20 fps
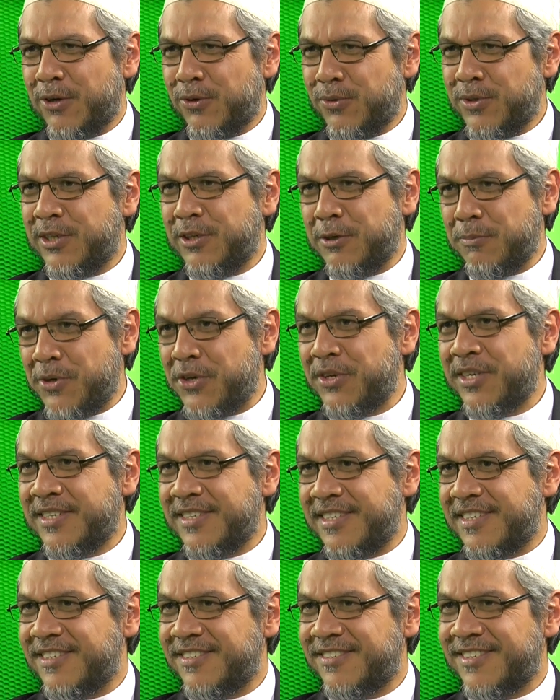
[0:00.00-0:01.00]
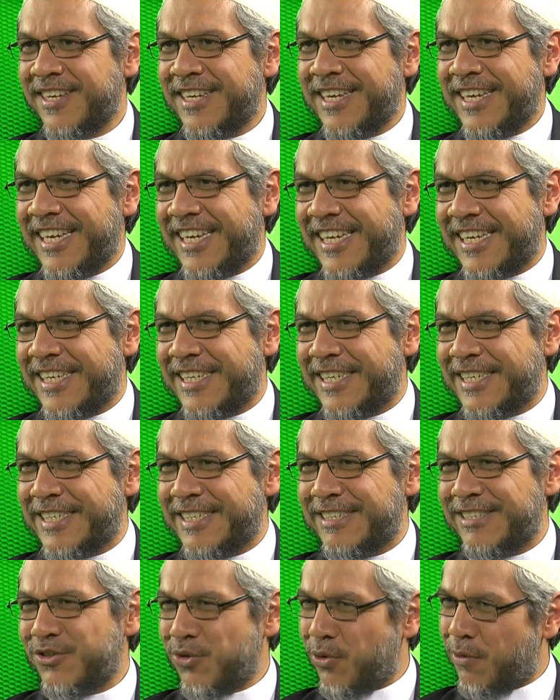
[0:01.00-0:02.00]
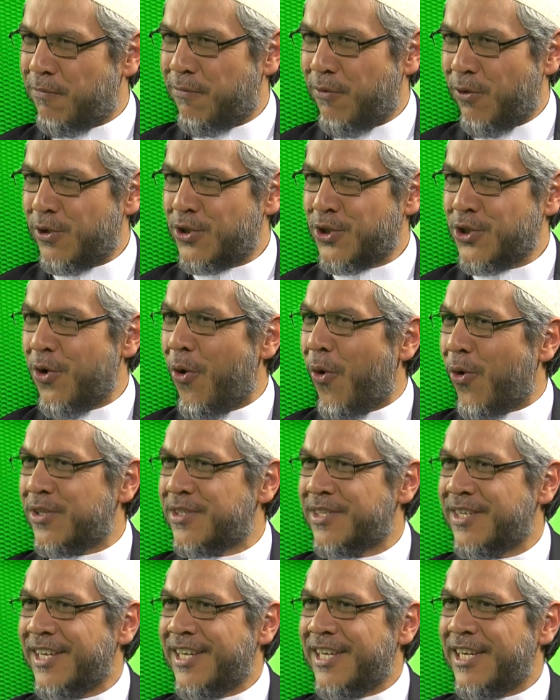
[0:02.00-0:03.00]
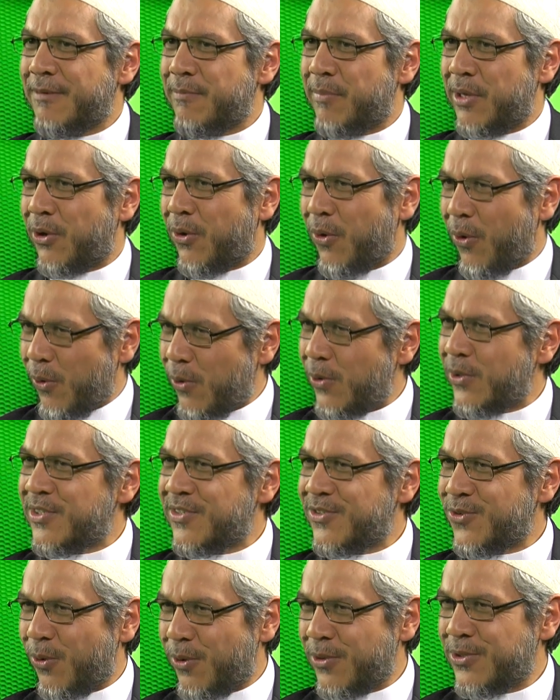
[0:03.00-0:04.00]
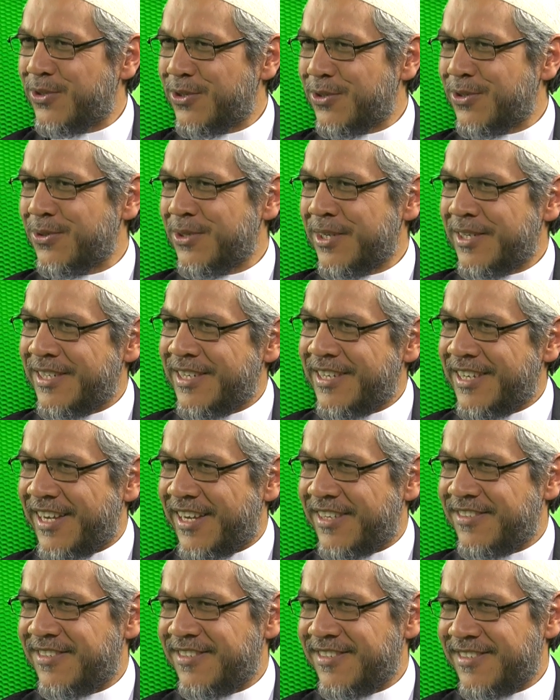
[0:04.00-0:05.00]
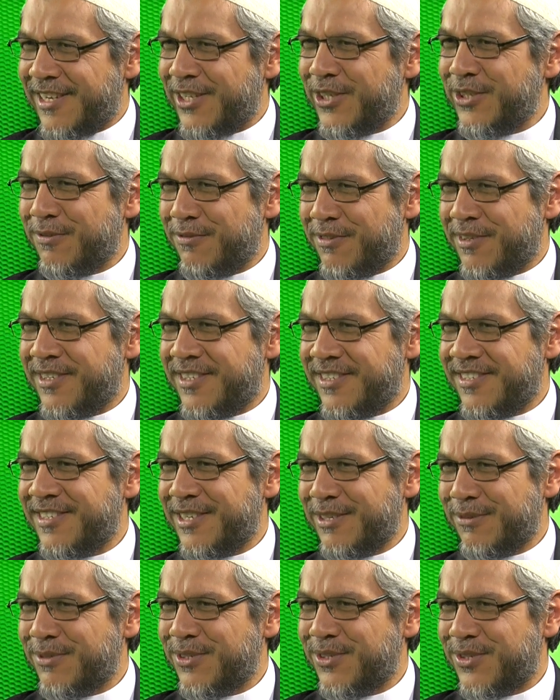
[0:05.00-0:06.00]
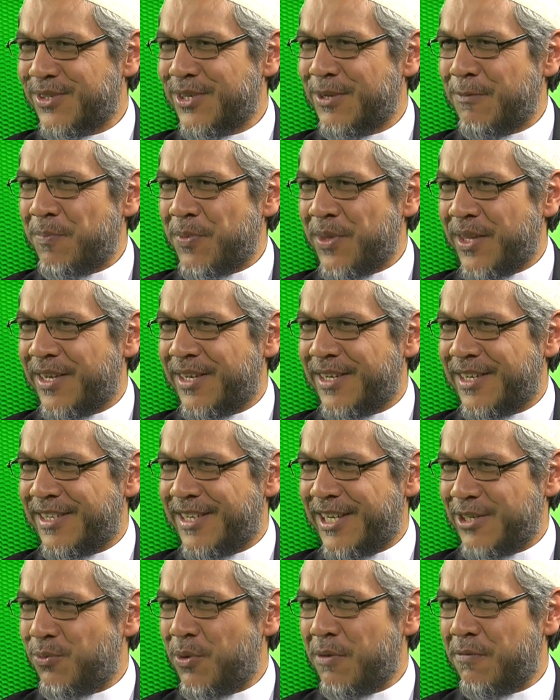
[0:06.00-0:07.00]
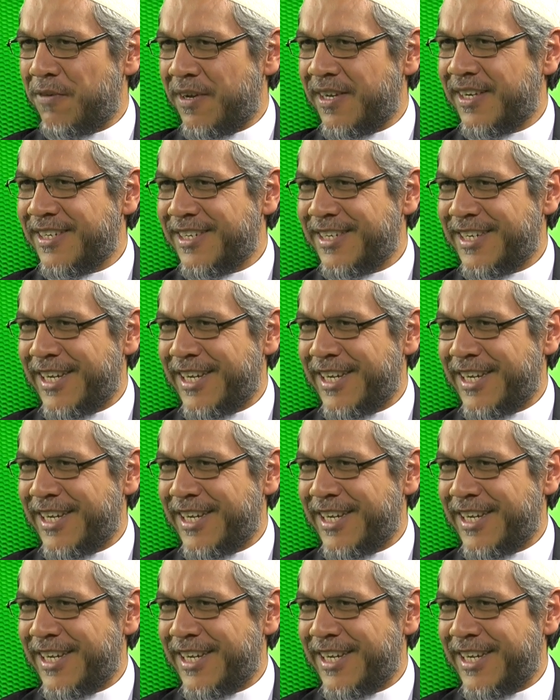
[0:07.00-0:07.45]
own communities sort of fall short, because also as a result of the disservice that we find